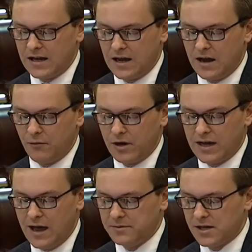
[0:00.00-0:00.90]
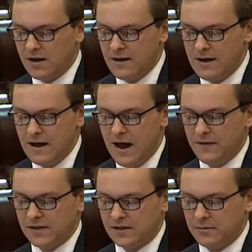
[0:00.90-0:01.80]
and recapture, and
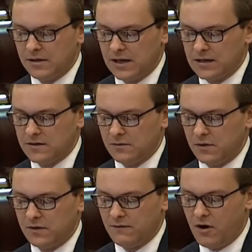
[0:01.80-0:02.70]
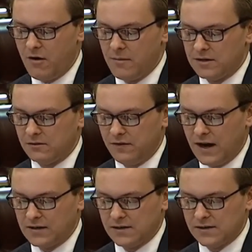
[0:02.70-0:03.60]
this can be linked with environmental
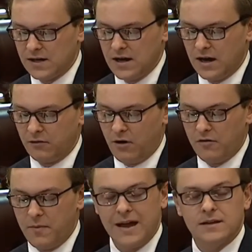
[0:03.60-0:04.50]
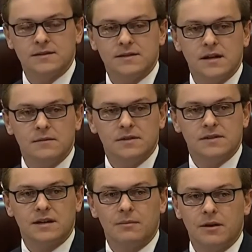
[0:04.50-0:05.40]
factors. Uh, growth patterns, Mr
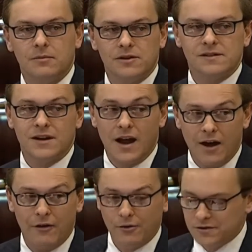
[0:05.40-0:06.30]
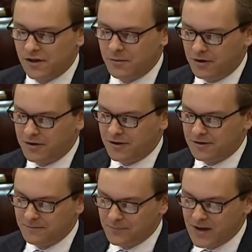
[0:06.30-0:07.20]
Deputy President, are also monitored.
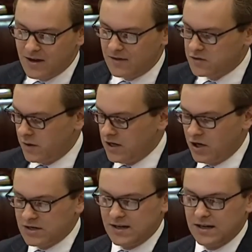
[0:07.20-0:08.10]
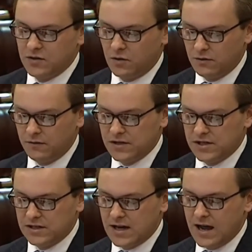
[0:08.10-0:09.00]
The 2019 Gone
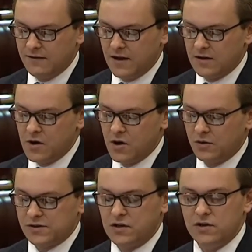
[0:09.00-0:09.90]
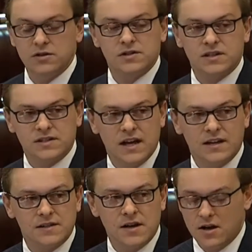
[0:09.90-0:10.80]
Fishing Day event was a huge
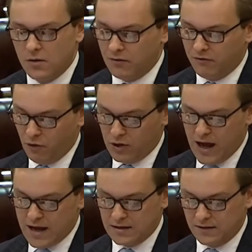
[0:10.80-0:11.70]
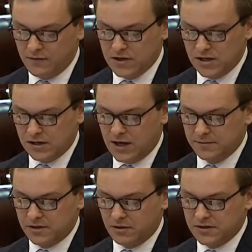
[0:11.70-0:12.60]
success, with 48 fishing clubs
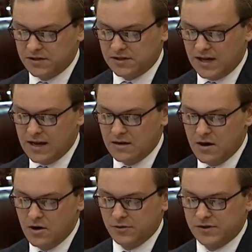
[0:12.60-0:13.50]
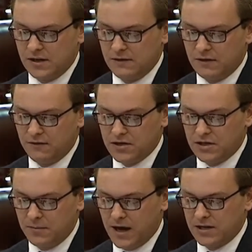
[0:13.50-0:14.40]
across the state receiving
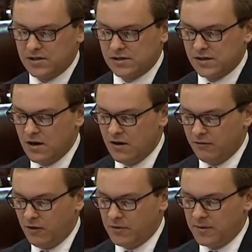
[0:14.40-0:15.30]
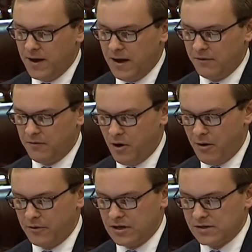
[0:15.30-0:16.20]
fishing packages from the Department of
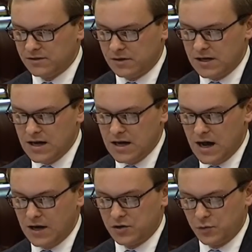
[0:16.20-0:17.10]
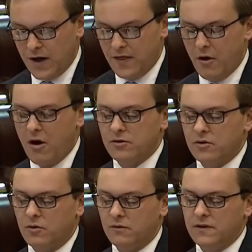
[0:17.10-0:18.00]
Primary Industry uh, to run their own
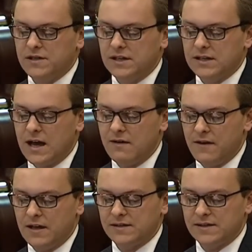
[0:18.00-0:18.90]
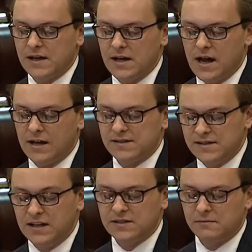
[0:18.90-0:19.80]
Gone Fishing Day events at uh,
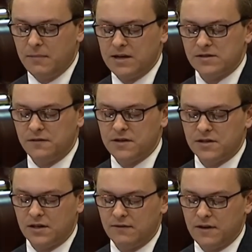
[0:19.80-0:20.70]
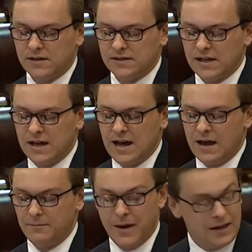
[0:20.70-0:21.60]
six major fishing events
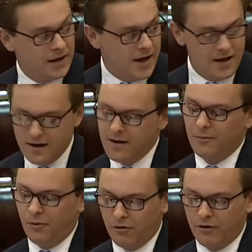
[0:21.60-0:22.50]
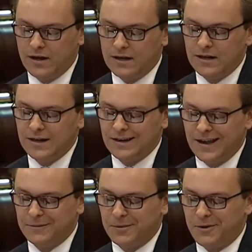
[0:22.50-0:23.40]
at Ballina, Moree,
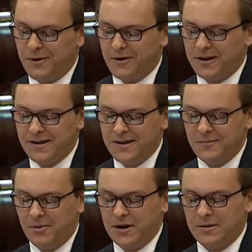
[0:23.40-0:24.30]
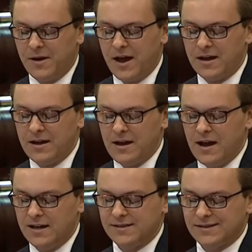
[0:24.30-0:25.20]
Lake Macquarie, Botany Bay,
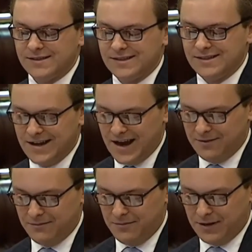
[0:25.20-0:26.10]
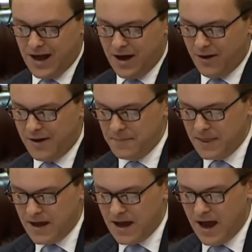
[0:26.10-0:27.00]
Huskisson and Mulwala,
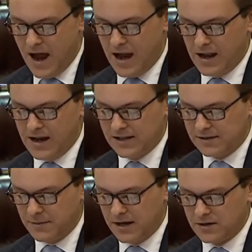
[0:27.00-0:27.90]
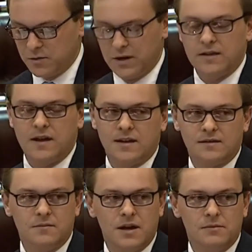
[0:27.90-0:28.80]
uh, and an estimated
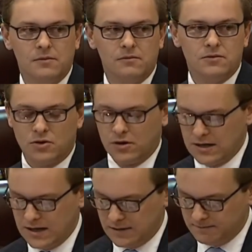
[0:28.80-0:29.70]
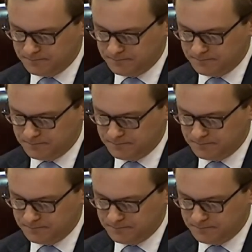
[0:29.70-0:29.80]
20,000 people joined in.